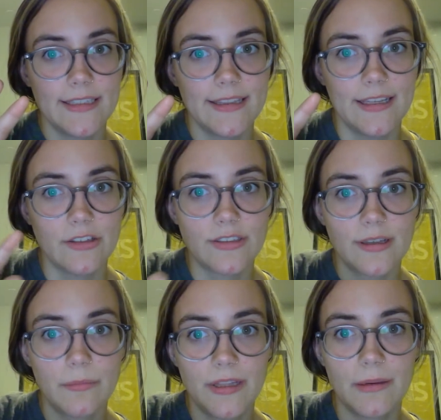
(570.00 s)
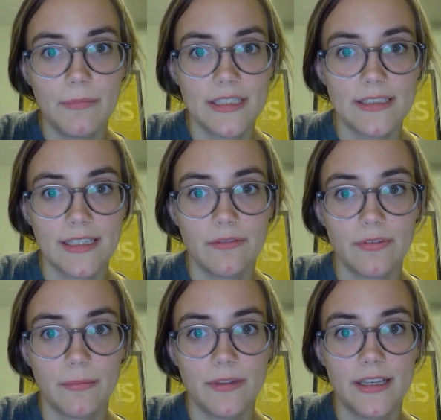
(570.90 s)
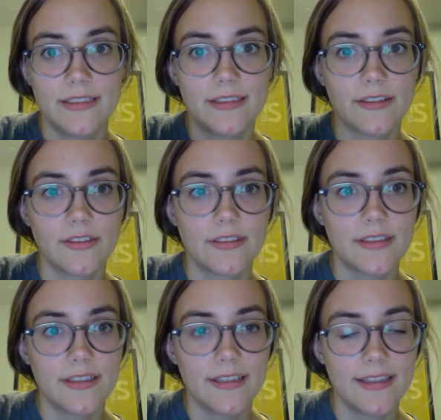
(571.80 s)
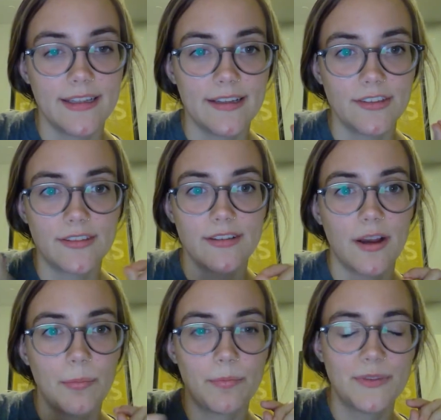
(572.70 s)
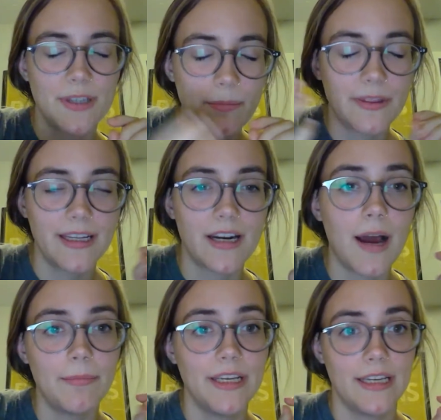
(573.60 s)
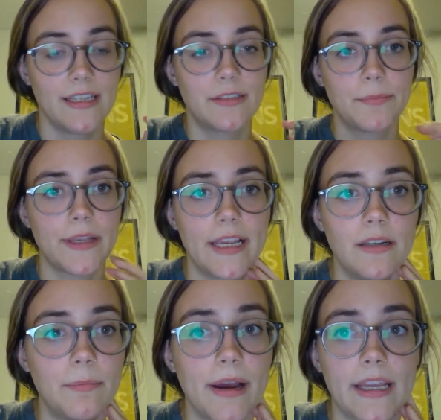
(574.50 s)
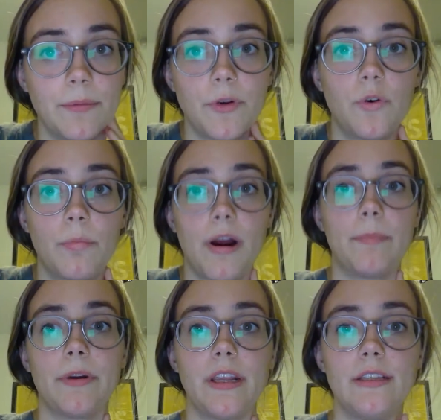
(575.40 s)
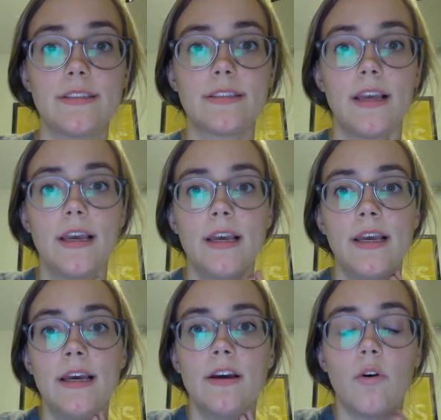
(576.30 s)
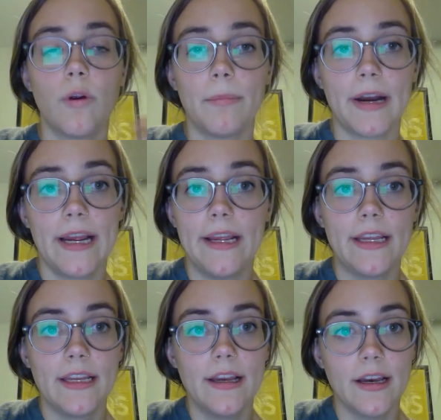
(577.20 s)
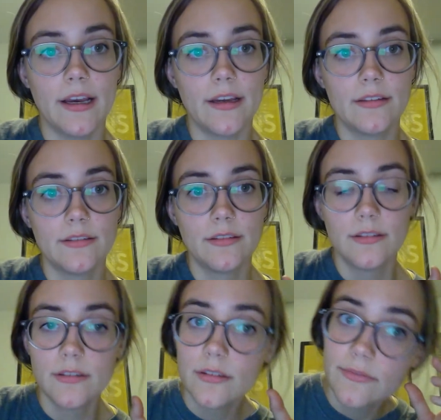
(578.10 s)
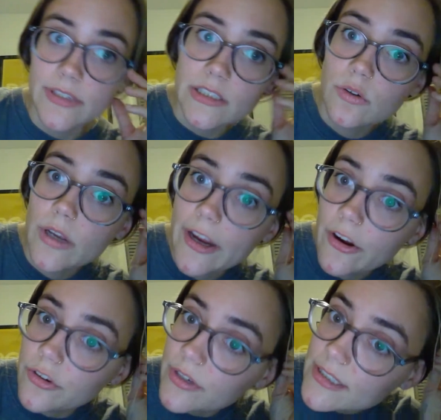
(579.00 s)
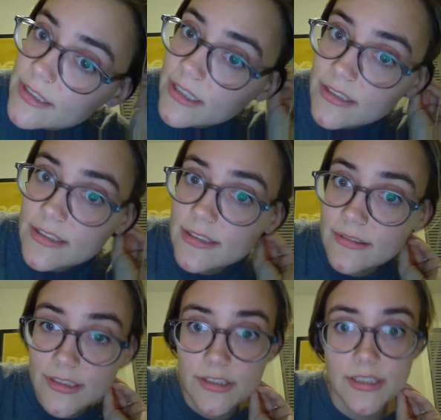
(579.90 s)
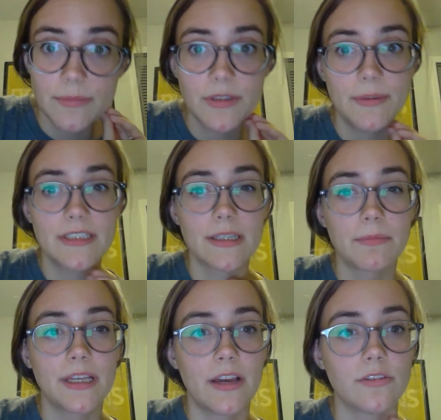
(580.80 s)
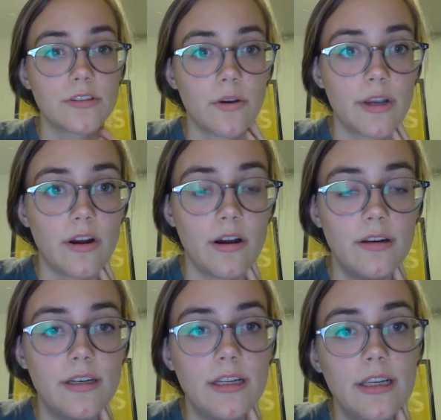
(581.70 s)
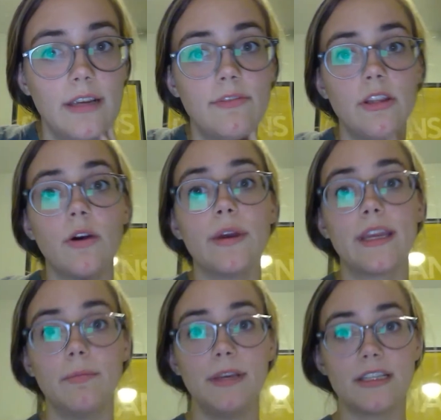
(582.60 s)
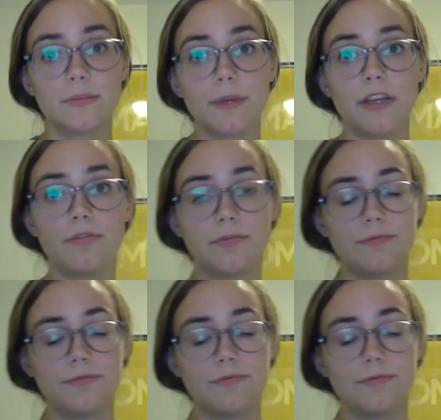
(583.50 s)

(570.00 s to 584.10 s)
there's something missing from this. There's something not being explained by chemical properties or by physical characteristics. There seems to be something else going on, even though it can be explained